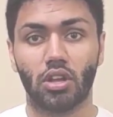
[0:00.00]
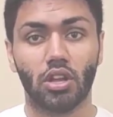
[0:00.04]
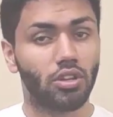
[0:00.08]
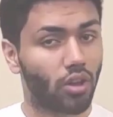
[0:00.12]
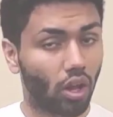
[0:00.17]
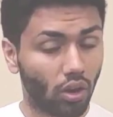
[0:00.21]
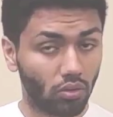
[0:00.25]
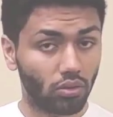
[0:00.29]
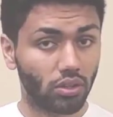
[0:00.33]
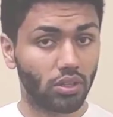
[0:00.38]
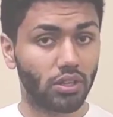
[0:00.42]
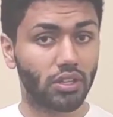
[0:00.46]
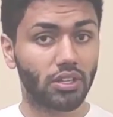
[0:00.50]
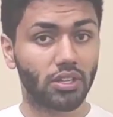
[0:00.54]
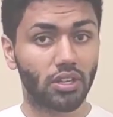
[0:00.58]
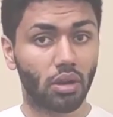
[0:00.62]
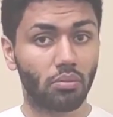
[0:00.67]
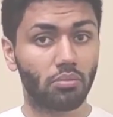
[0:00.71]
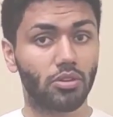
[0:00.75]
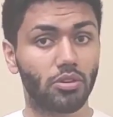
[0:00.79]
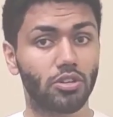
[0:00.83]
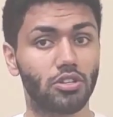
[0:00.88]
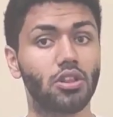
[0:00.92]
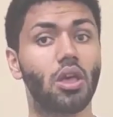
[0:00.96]
Not only in
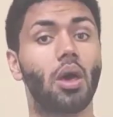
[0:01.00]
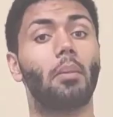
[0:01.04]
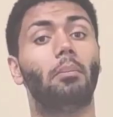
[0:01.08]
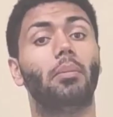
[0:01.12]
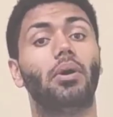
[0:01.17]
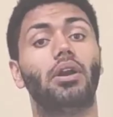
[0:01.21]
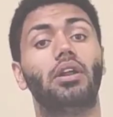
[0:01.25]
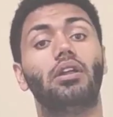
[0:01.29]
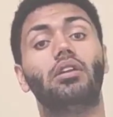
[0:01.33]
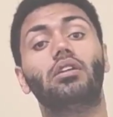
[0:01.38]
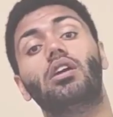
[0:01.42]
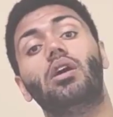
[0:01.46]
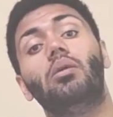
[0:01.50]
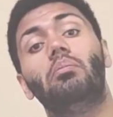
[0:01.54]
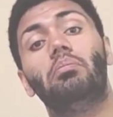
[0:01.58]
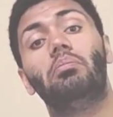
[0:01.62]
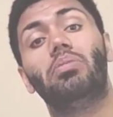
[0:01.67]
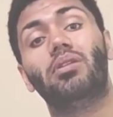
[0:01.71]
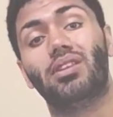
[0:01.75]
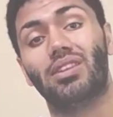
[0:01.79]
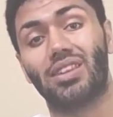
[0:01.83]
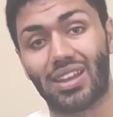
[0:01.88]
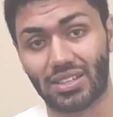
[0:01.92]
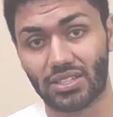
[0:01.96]
numbers, but in
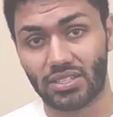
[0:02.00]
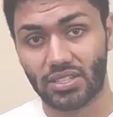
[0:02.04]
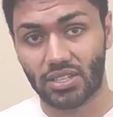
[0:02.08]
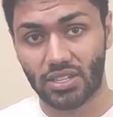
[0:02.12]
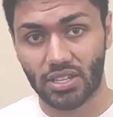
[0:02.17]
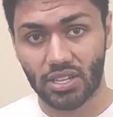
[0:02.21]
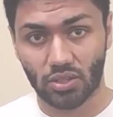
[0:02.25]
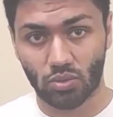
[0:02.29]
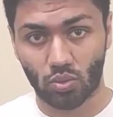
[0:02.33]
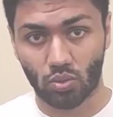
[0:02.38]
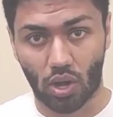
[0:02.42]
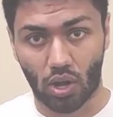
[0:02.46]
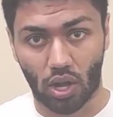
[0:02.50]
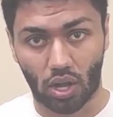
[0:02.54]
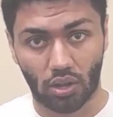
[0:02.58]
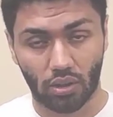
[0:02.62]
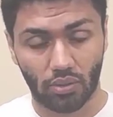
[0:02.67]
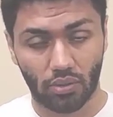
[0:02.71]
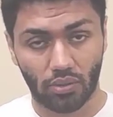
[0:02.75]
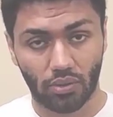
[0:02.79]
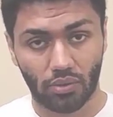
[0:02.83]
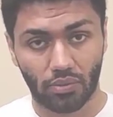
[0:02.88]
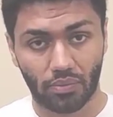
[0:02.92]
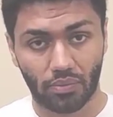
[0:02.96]
complexity as well.